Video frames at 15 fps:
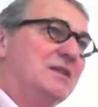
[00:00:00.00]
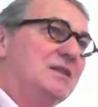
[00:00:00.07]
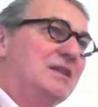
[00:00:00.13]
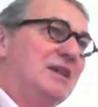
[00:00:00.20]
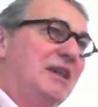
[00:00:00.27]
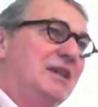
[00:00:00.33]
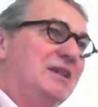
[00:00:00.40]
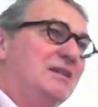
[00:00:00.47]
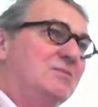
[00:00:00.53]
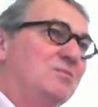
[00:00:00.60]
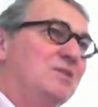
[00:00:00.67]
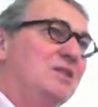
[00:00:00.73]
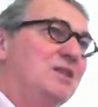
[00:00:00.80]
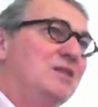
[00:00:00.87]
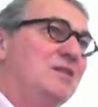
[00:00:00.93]
Take it
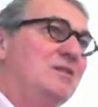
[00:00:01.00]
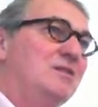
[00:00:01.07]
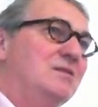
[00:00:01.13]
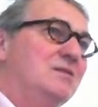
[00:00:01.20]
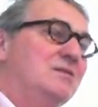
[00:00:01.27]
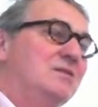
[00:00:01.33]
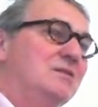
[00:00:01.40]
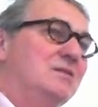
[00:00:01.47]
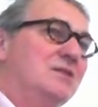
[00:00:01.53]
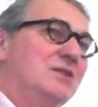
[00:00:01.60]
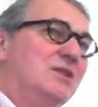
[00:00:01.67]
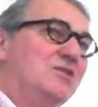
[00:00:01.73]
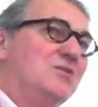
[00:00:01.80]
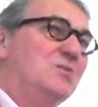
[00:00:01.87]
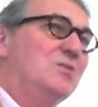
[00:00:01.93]
within you,
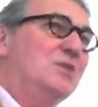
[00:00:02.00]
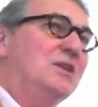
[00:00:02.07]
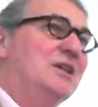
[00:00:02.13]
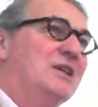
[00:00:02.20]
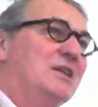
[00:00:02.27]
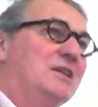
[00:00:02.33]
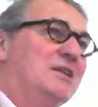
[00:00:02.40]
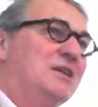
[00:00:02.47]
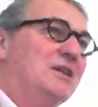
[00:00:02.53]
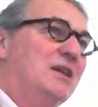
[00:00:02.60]
this word.